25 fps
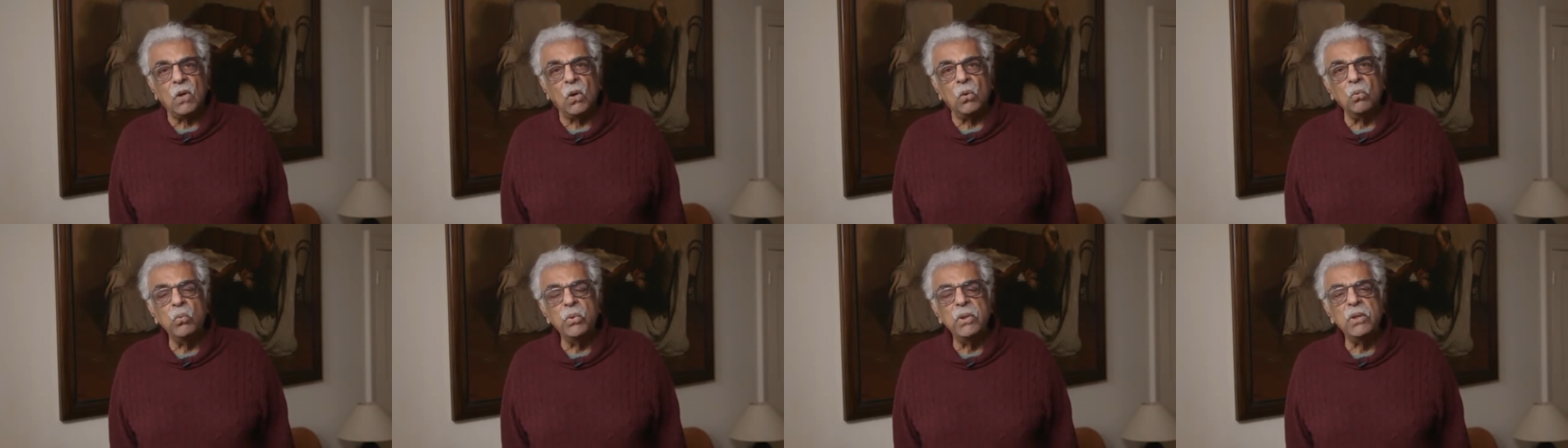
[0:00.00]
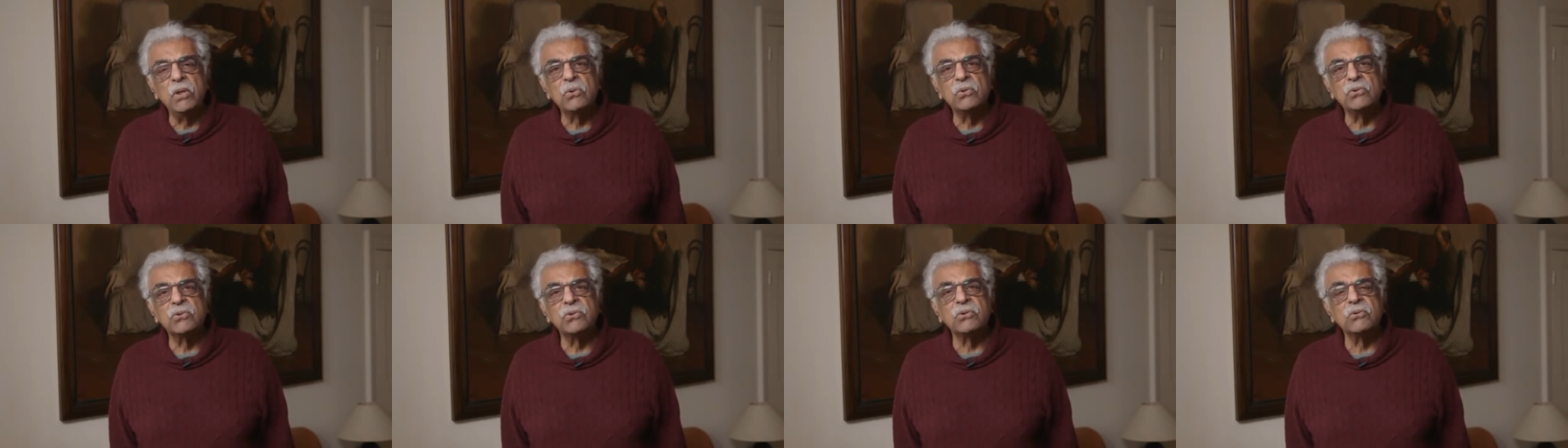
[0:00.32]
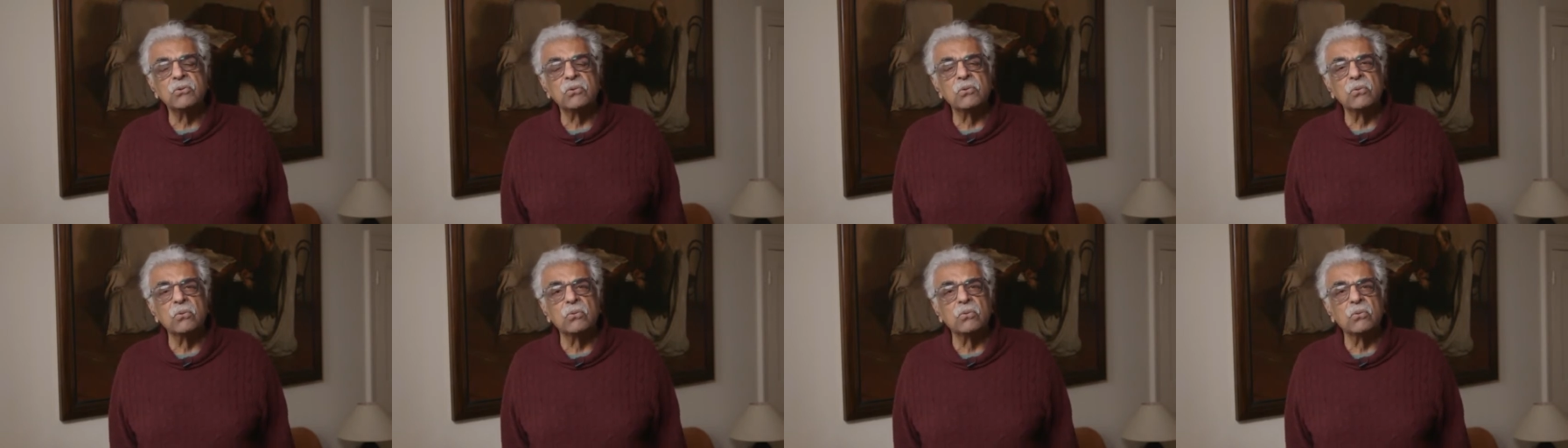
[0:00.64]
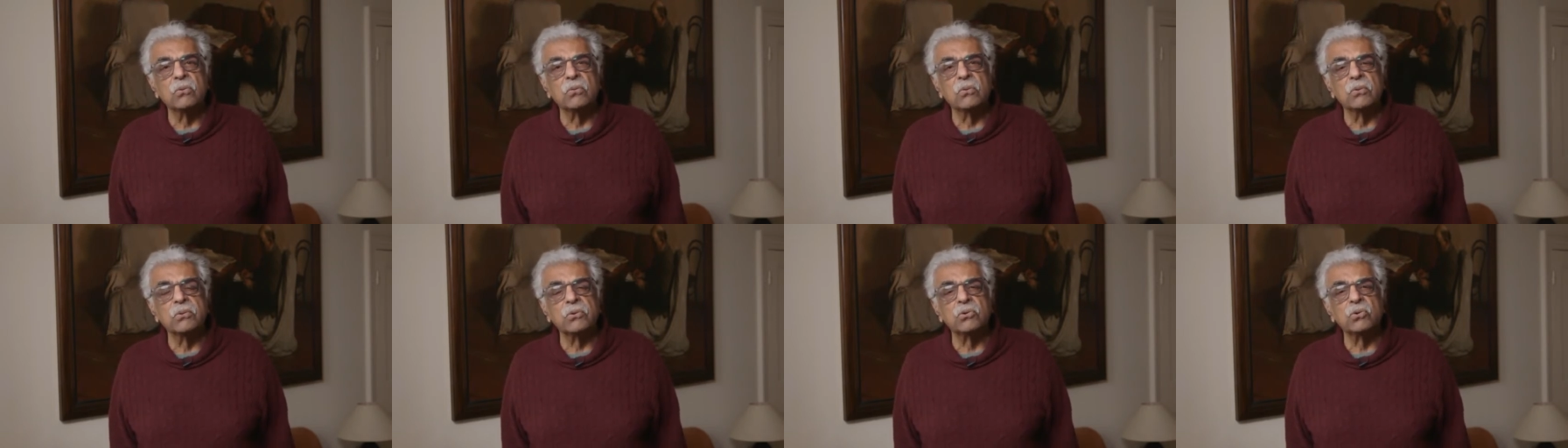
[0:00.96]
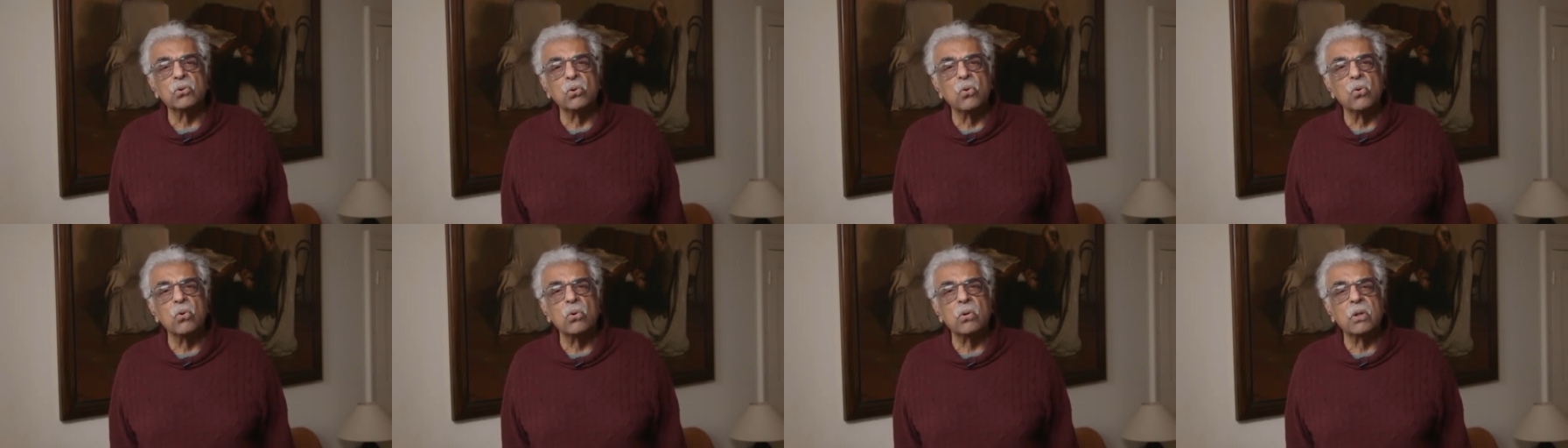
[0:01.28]
we used to
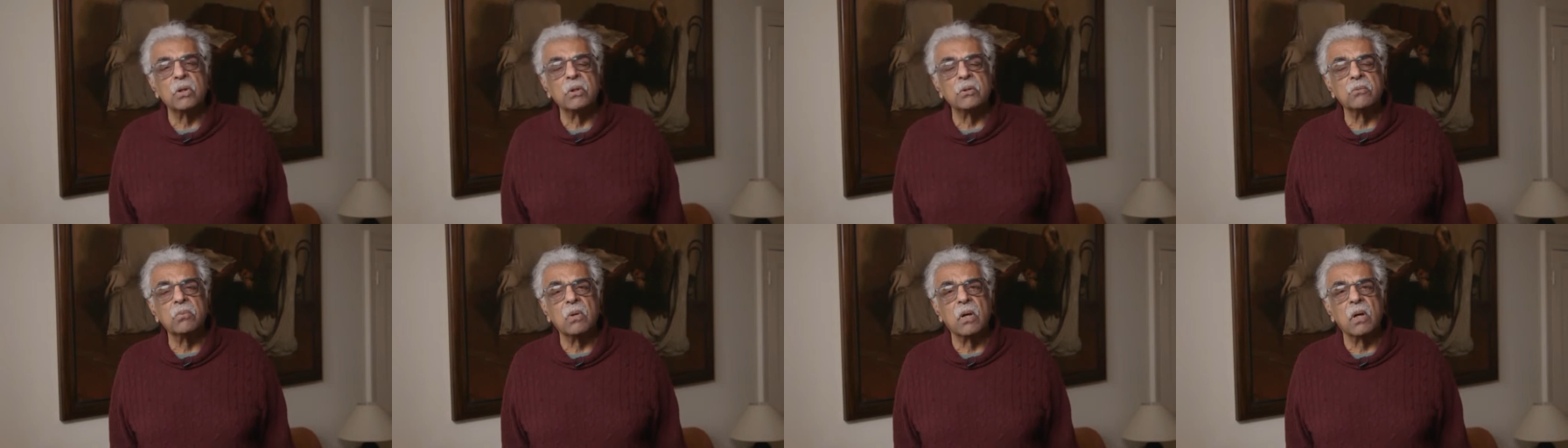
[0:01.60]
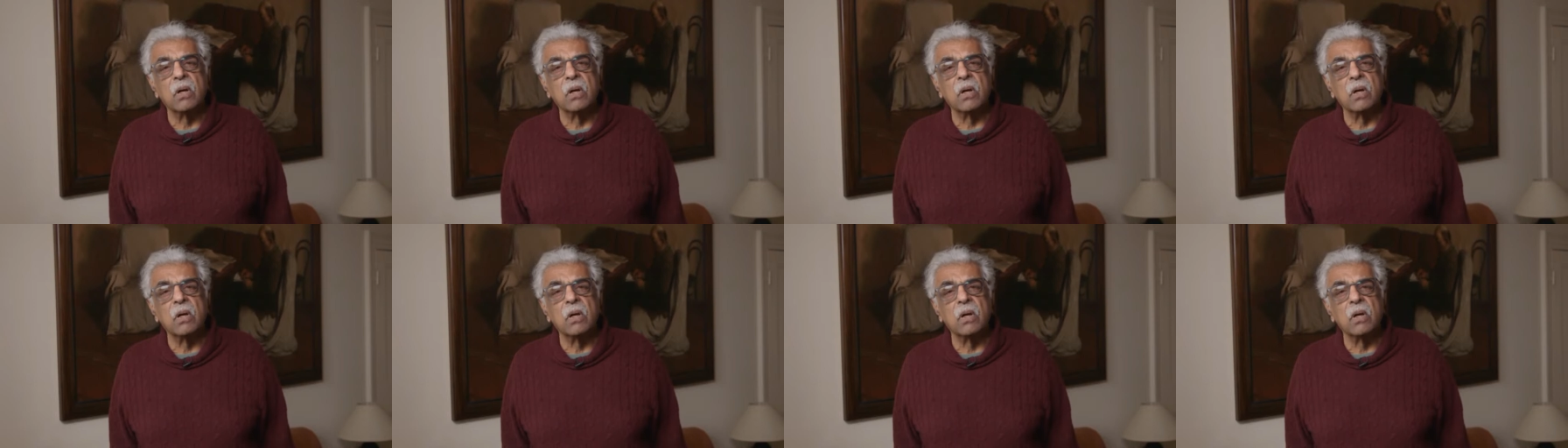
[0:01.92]
talk